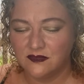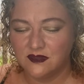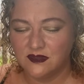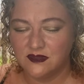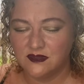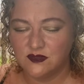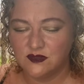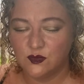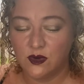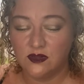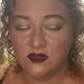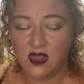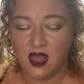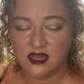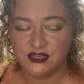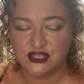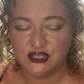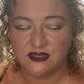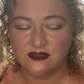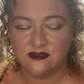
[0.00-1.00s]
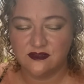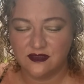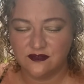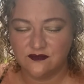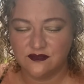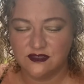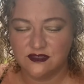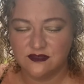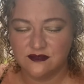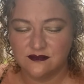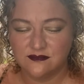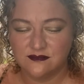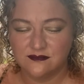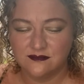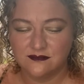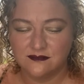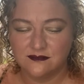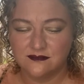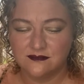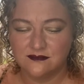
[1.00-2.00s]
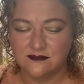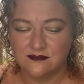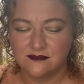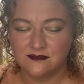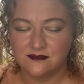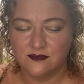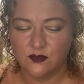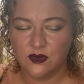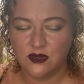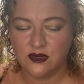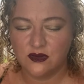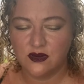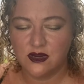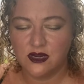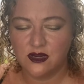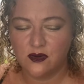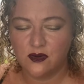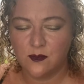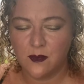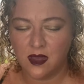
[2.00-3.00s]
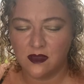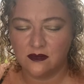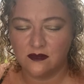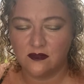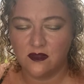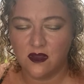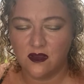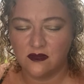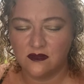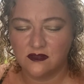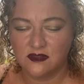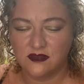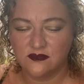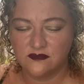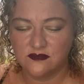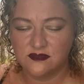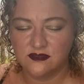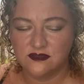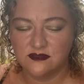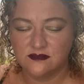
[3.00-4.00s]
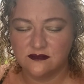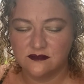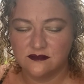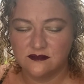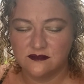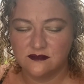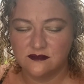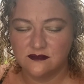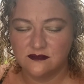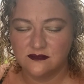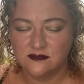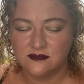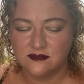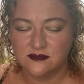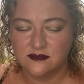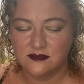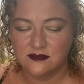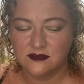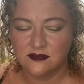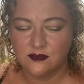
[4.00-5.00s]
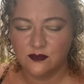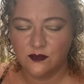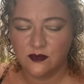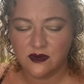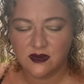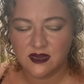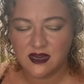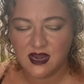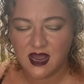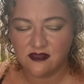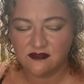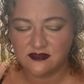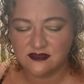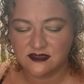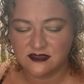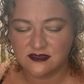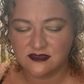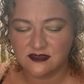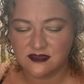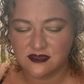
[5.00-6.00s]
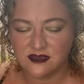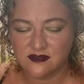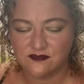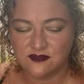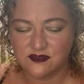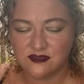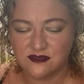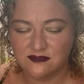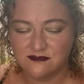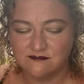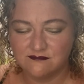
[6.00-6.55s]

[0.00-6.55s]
It's where logic lives, where your inner monologue lives, where analysis lives.